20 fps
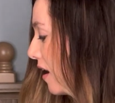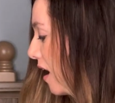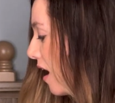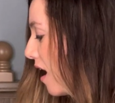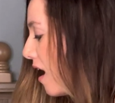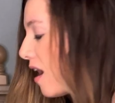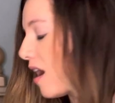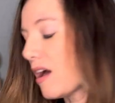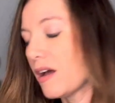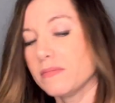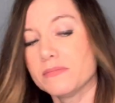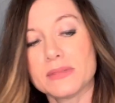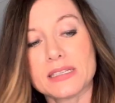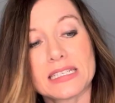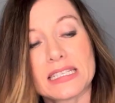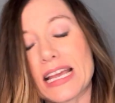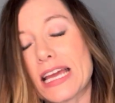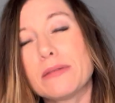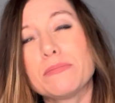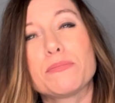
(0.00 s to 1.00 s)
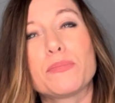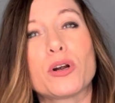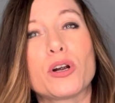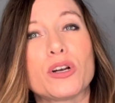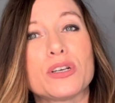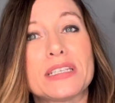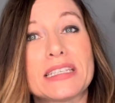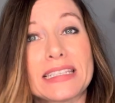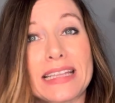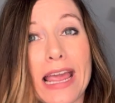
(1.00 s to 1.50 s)

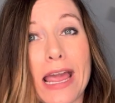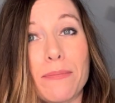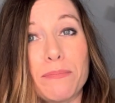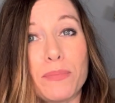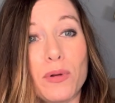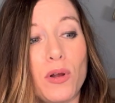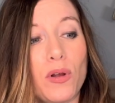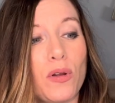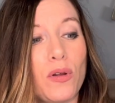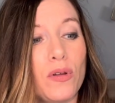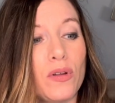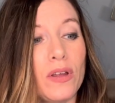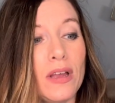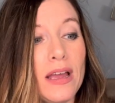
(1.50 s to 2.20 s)
Scentbird sample.